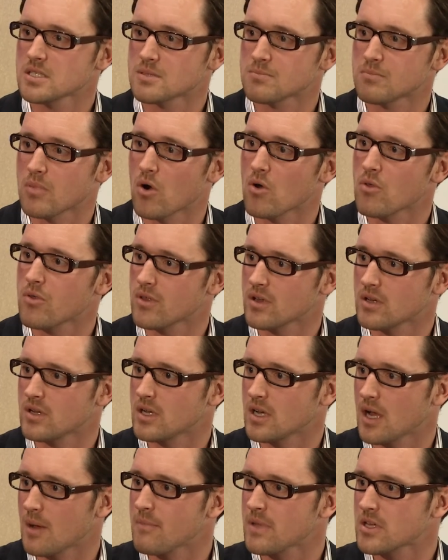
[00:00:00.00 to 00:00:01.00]
It's both
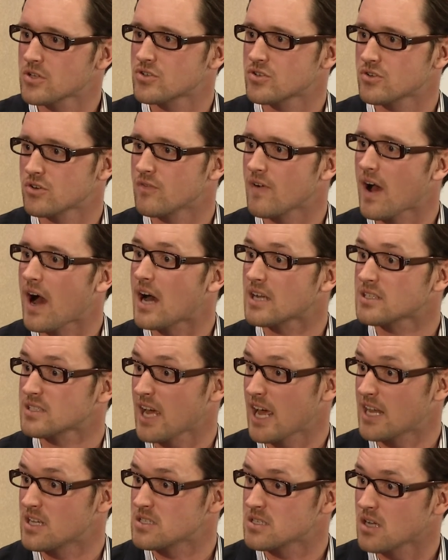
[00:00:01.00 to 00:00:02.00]
a, a, mixture of art
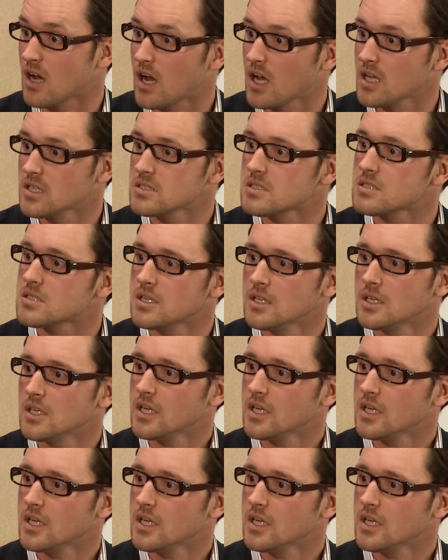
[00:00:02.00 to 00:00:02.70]
and science.